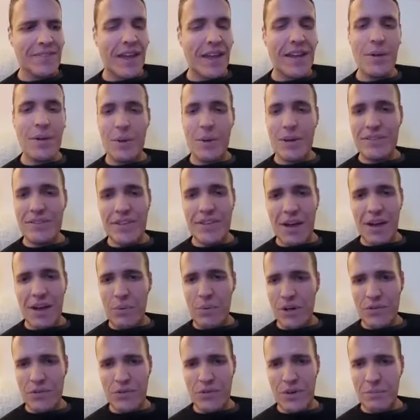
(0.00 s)
Anyways, yeah, I
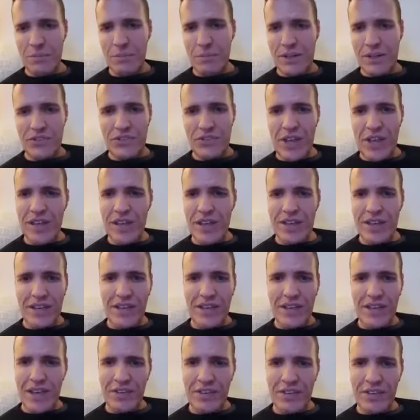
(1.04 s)
went over and met
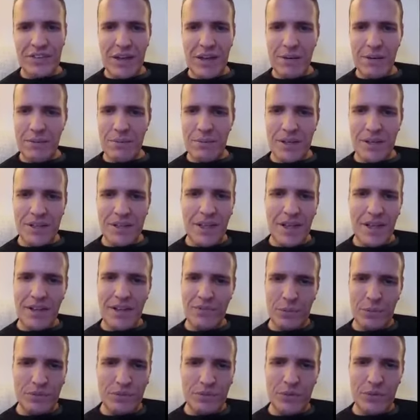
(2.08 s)
Jackie, had the time of my
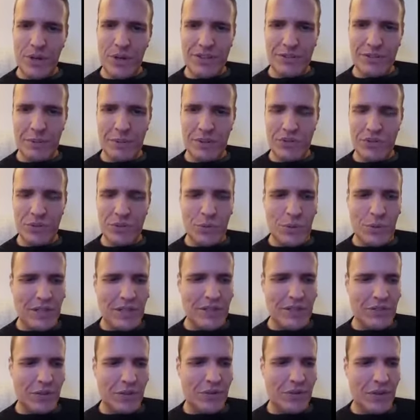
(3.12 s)
life. It was great. Spent 2
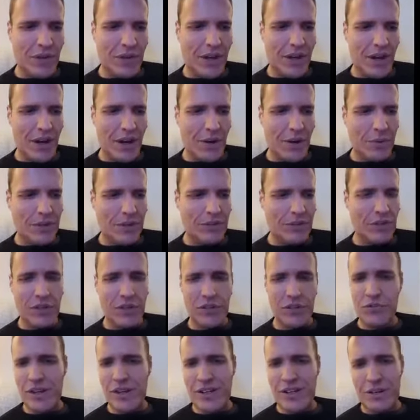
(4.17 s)
weeks over there. We
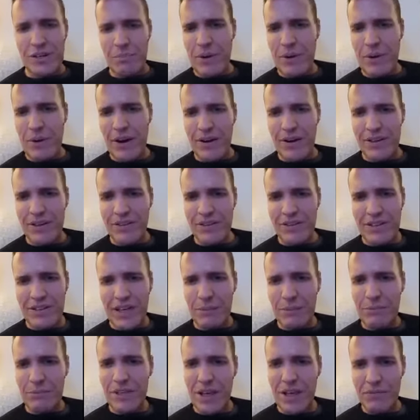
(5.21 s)
took a train to Paris,
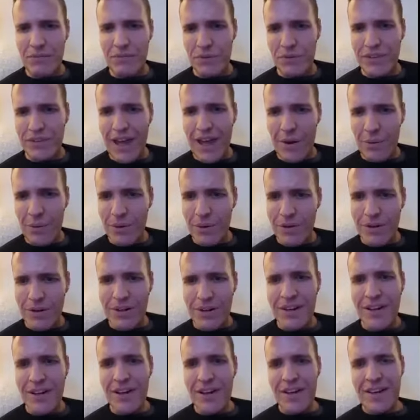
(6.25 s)
climbed the Eiffel
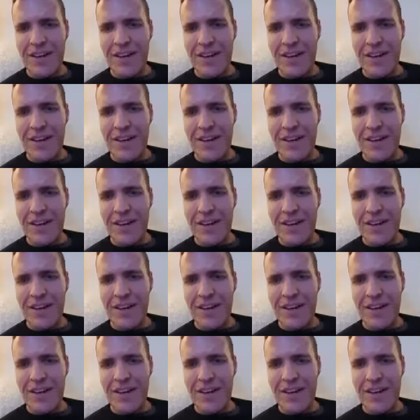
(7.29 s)
Tower.